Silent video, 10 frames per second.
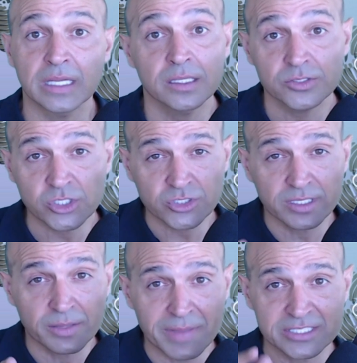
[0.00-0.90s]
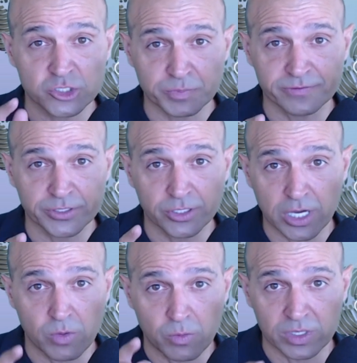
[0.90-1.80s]
Just a little message before you go
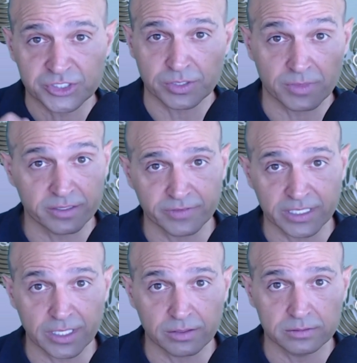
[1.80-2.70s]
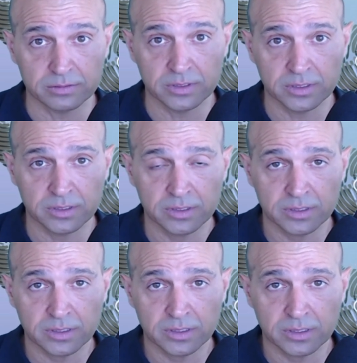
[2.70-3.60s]
and watch some other video.
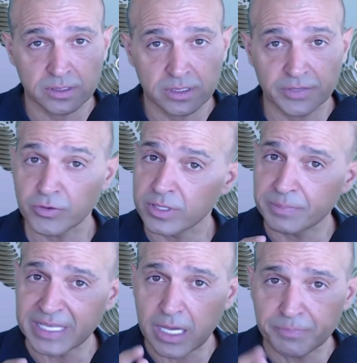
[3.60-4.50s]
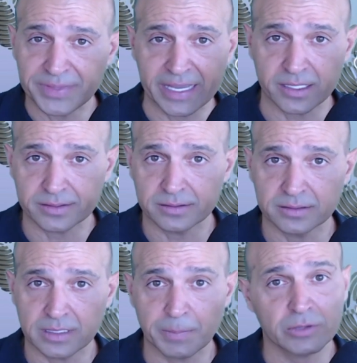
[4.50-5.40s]
If you want to be updated
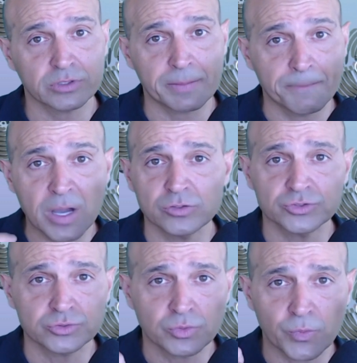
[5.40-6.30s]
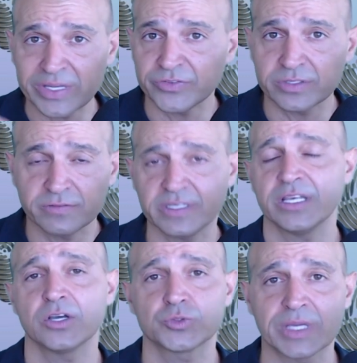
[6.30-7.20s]
about our most recent
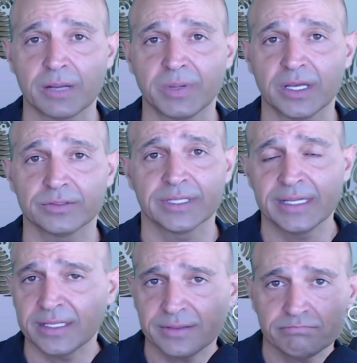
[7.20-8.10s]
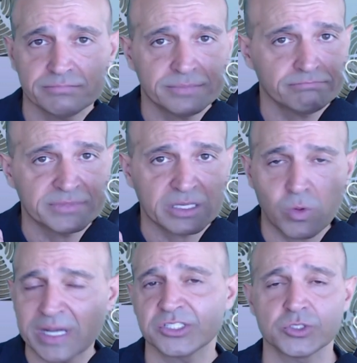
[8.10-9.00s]
videos we upload, the
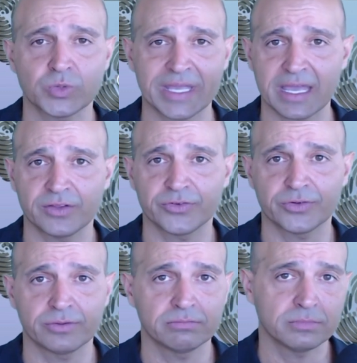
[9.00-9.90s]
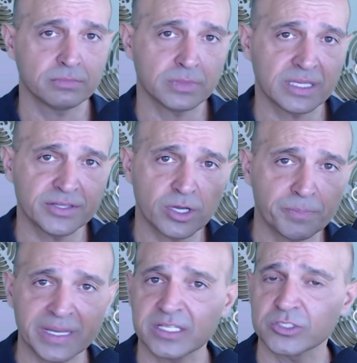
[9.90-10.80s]
questions we answer, the
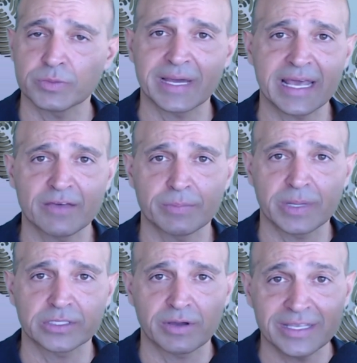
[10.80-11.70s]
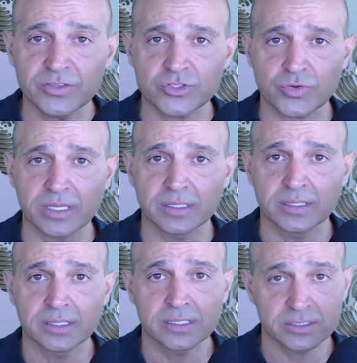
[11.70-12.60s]
opinions we might have about our industry,
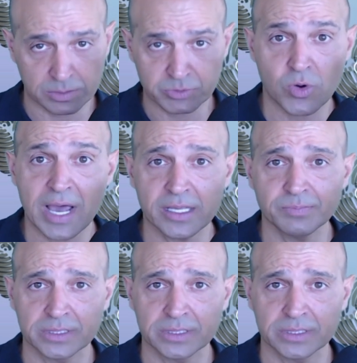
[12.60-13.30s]
subscribe